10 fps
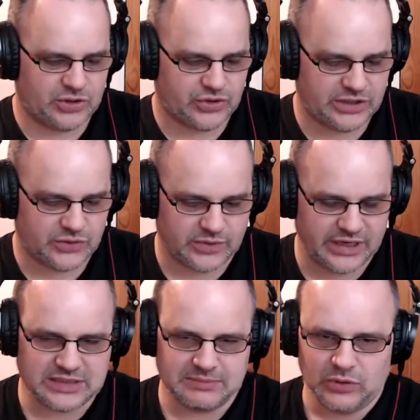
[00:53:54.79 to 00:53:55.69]
be trying to
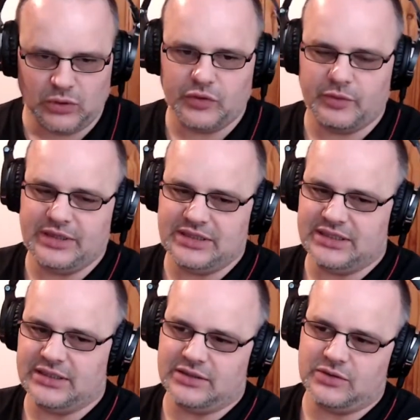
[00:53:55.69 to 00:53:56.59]
raise more than we
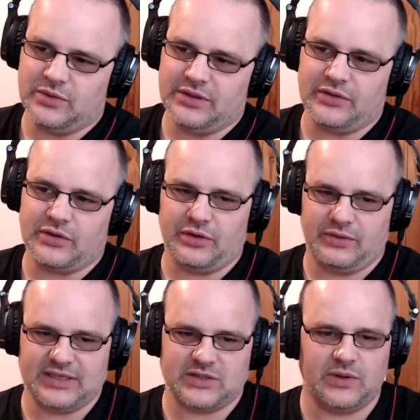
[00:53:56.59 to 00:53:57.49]
did with Godot
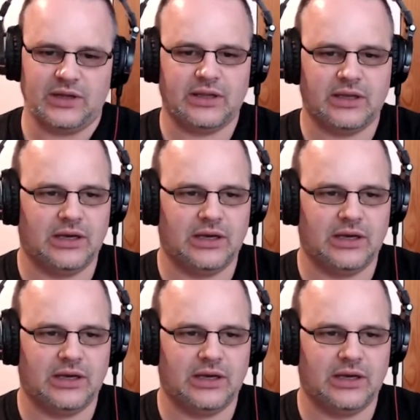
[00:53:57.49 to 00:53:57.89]
Gets Away,